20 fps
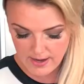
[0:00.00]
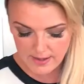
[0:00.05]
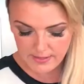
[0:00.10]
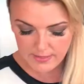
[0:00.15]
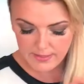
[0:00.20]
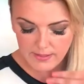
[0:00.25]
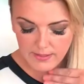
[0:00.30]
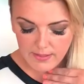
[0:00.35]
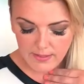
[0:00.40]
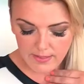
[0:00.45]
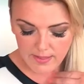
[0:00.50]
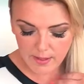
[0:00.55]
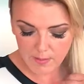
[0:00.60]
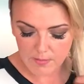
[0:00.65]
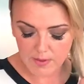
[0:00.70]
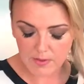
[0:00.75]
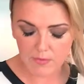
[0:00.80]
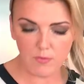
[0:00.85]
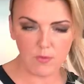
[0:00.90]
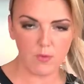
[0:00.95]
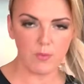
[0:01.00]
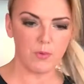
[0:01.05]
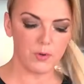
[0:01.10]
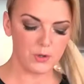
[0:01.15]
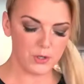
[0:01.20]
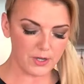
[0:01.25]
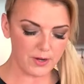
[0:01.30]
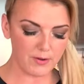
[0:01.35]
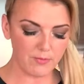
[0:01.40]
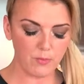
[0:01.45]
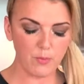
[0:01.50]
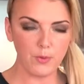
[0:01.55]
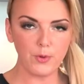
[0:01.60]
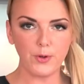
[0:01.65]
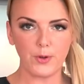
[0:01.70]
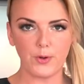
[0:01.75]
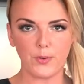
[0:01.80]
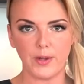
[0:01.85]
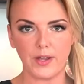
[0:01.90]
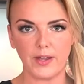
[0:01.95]
I think that my former chef would
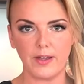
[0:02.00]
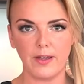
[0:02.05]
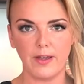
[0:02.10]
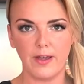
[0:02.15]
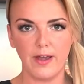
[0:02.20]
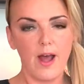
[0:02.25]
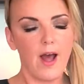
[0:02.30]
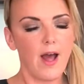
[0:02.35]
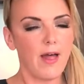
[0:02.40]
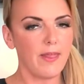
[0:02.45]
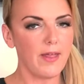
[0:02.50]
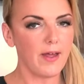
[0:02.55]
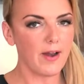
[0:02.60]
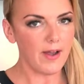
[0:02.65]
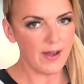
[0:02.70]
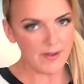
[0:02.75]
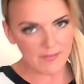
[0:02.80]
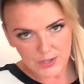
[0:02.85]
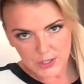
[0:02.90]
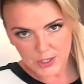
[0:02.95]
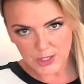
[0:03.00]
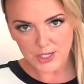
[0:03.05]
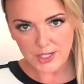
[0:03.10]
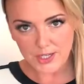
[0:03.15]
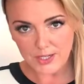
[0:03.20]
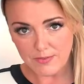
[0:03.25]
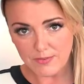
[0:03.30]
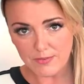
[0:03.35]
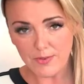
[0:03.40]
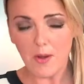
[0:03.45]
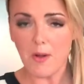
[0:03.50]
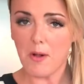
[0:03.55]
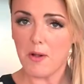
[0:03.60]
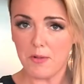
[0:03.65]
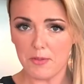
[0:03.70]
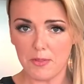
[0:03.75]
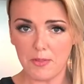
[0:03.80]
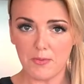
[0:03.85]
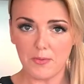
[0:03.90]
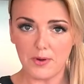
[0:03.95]
agree that I have achieved
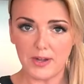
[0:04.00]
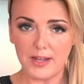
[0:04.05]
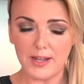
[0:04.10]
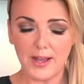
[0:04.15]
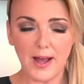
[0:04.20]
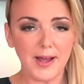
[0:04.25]
all three.